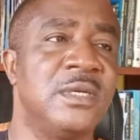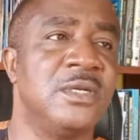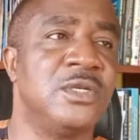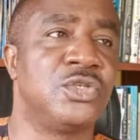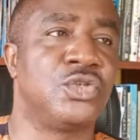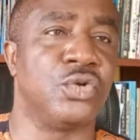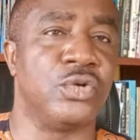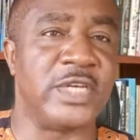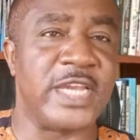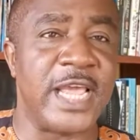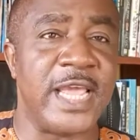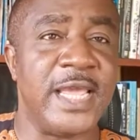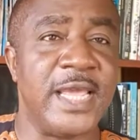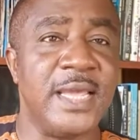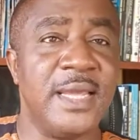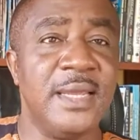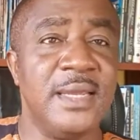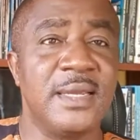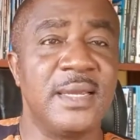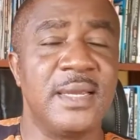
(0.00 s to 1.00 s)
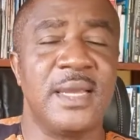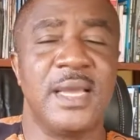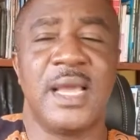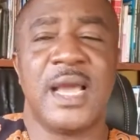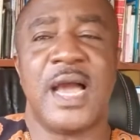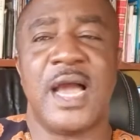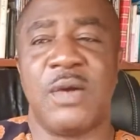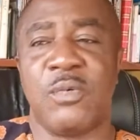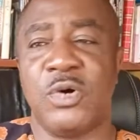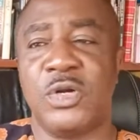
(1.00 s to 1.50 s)
Today,
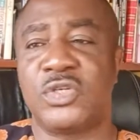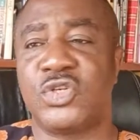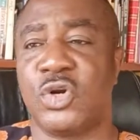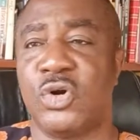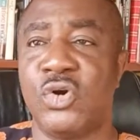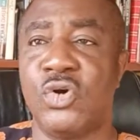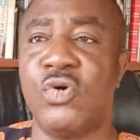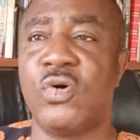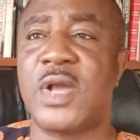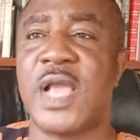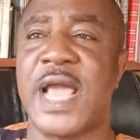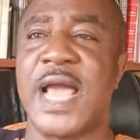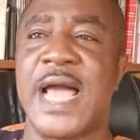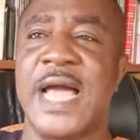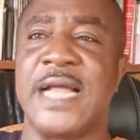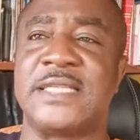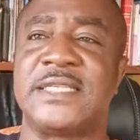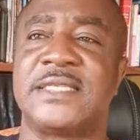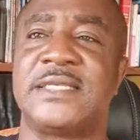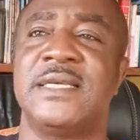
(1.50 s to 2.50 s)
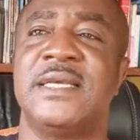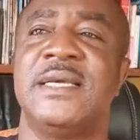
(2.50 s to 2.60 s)
I want to look at